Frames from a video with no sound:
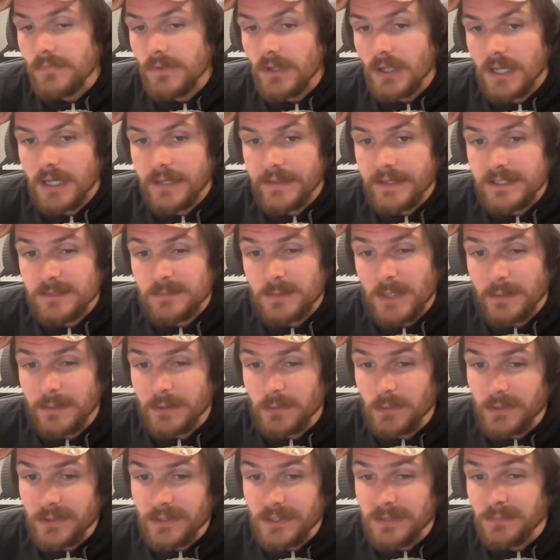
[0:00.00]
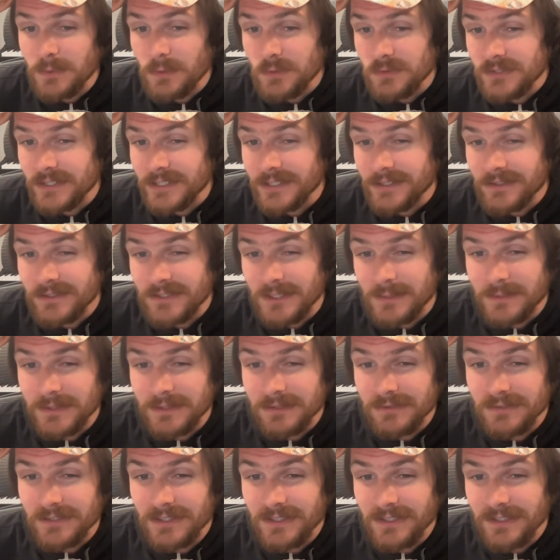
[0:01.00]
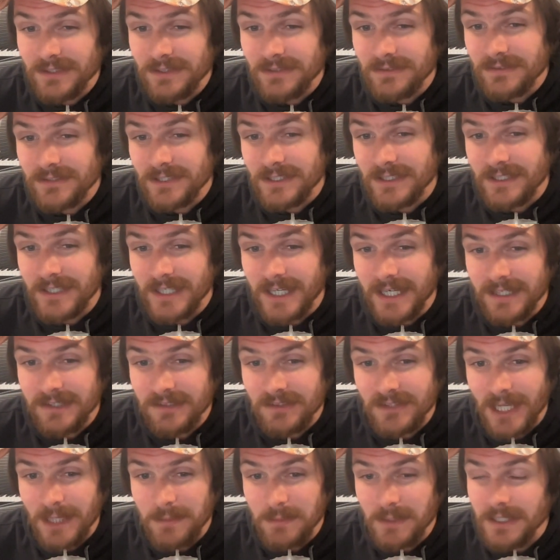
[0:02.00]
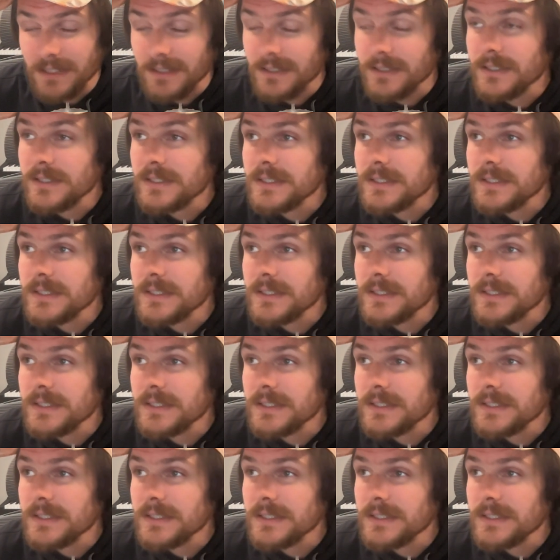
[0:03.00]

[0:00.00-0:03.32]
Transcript: and that's probably where the posterior tibial tendonitis came in.